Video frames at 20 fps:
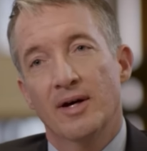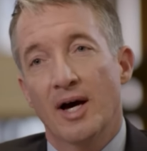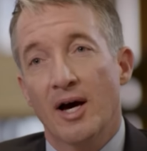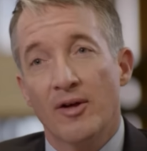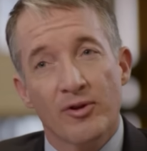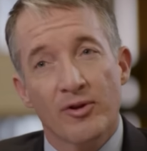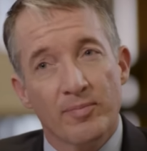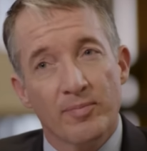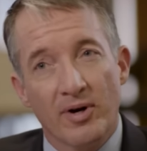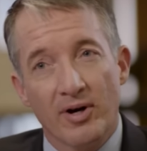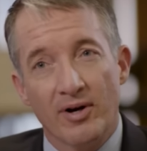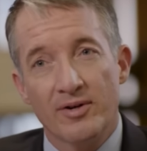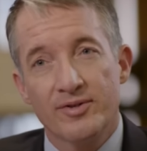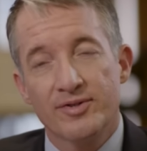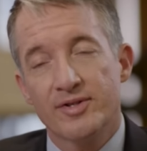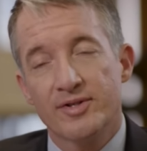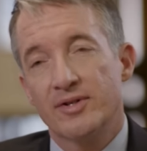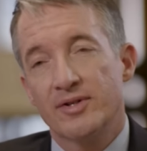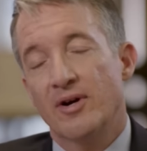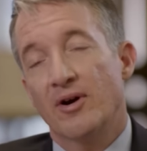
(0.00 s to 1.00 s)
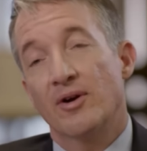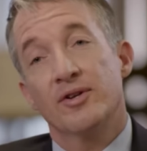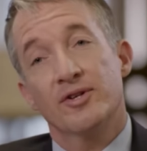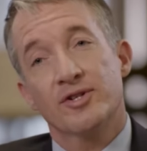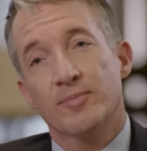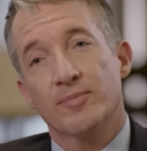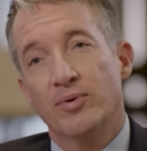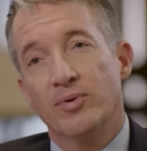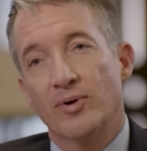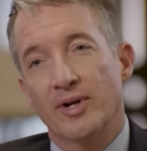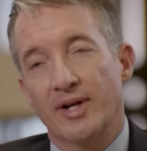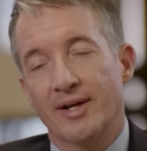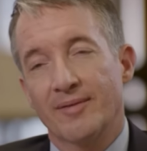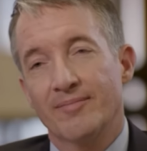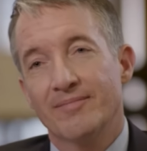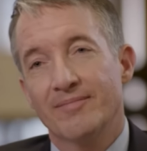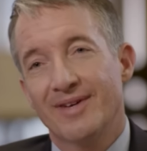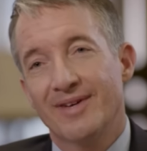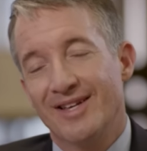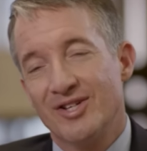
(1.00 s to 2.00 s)
Other parts are
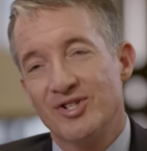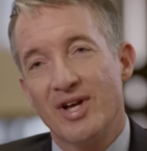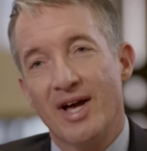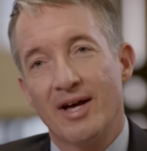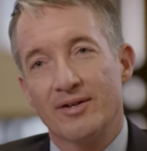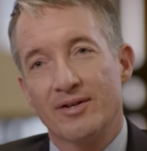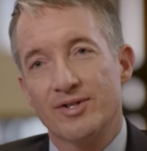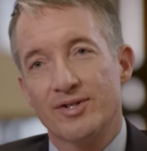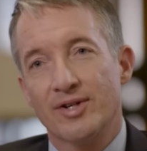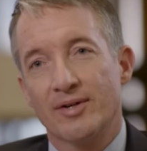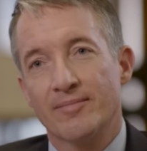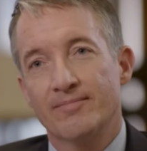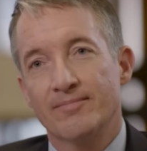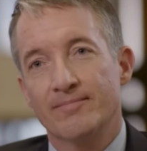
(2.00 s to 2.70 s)
disappointing and challenging.